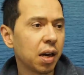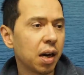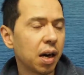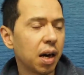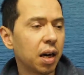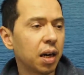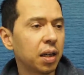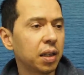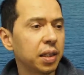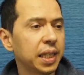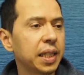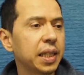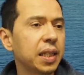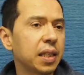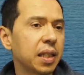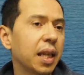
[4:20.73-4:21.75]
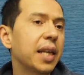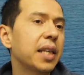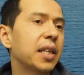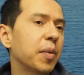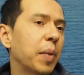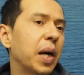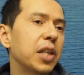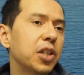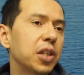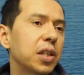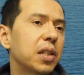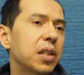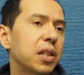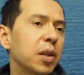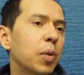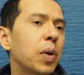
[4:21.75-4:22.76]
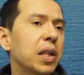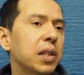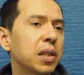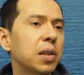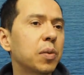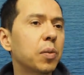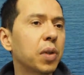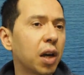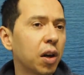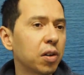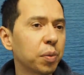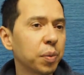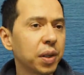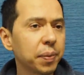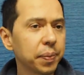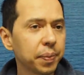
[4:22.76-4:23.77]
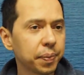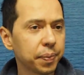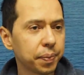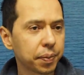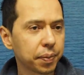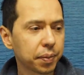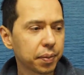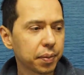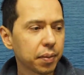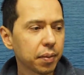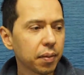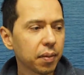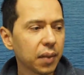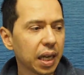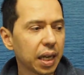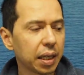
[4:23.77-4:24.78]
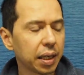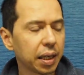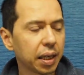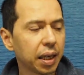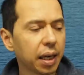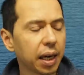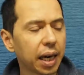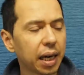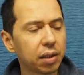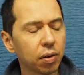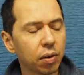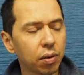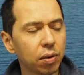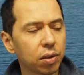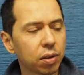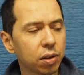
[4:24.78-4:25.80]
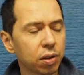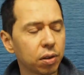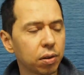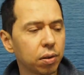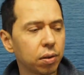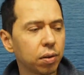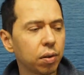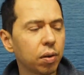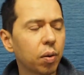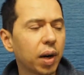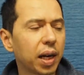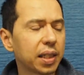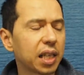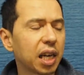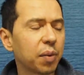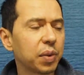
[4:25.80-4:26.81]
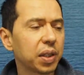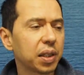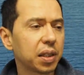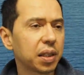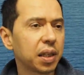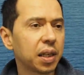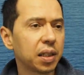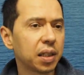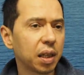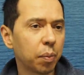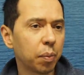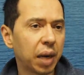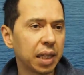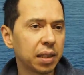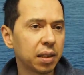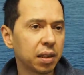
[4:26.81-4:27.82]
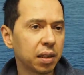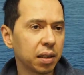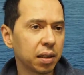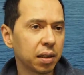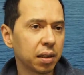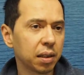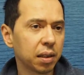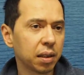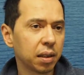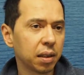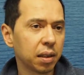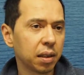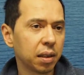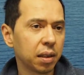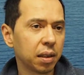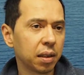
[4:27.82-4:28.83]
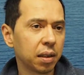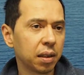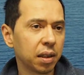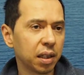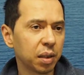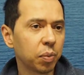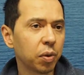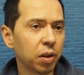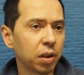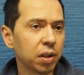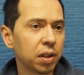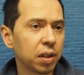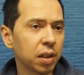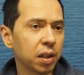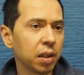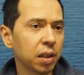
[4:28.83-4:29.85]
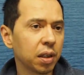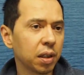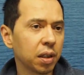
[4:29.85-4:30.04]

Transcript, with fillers: uh, in his later matches the ones without me he had also to quite some extent abandoned this policy